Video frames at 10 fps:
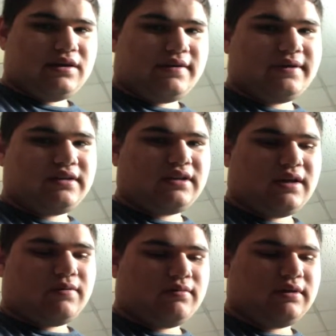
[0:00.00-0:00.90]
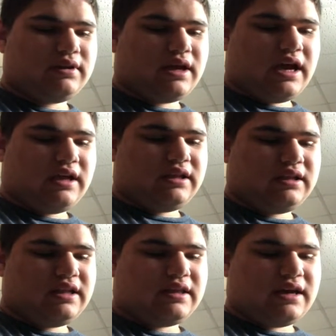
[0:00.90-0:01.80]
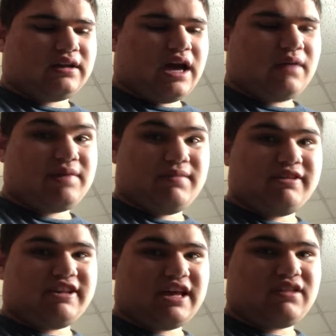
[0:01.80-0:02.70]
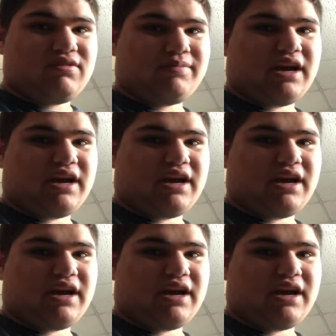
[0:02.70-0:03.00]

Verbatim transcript: Eventually, I'm hoping I just had a lot of babies attached to it,